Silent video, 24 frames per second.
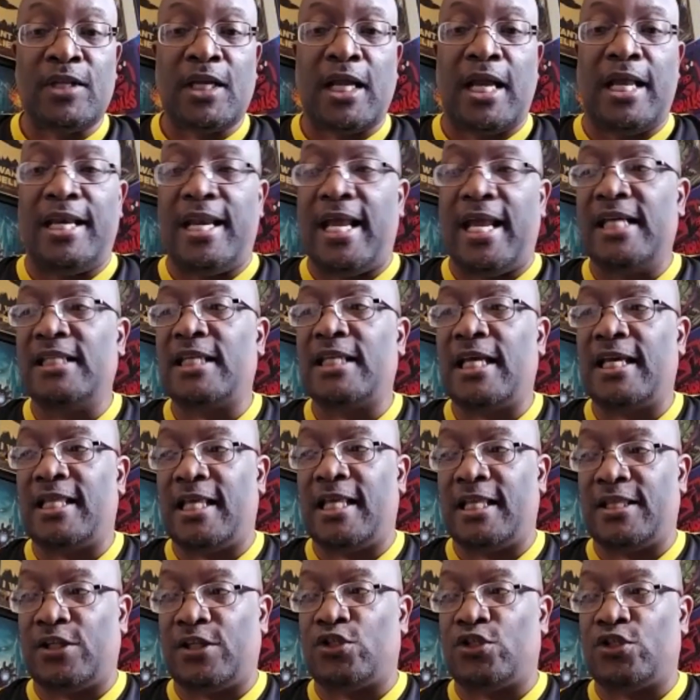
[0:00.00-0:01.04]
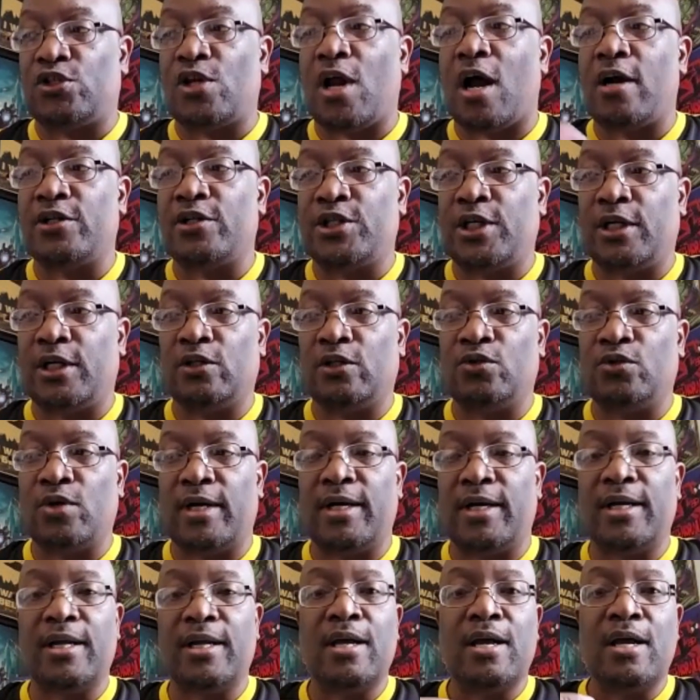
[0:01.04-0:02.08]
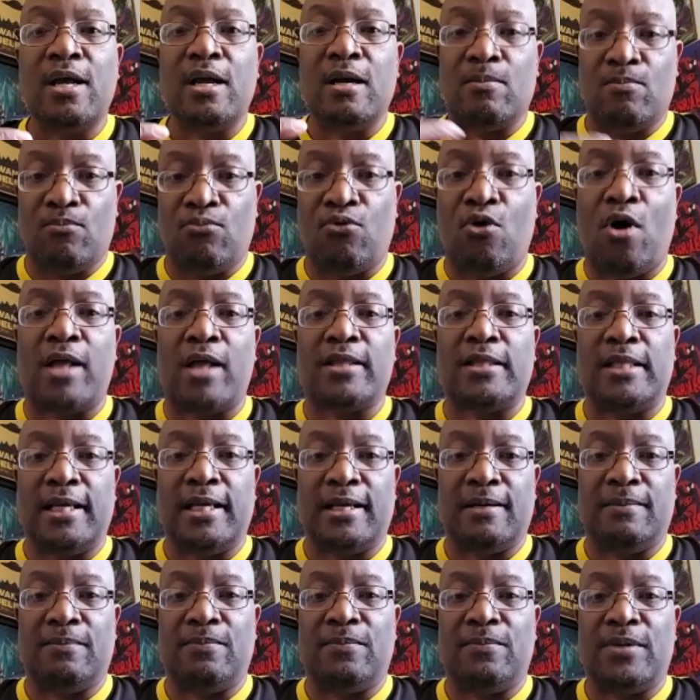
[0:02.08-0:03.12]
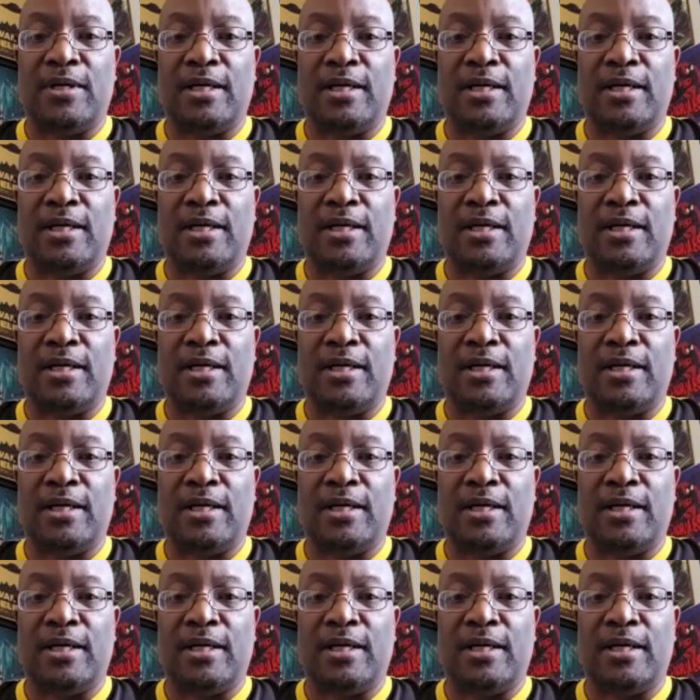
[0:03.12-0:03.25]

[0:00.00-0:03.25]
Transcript: and they say that the Star Children brought them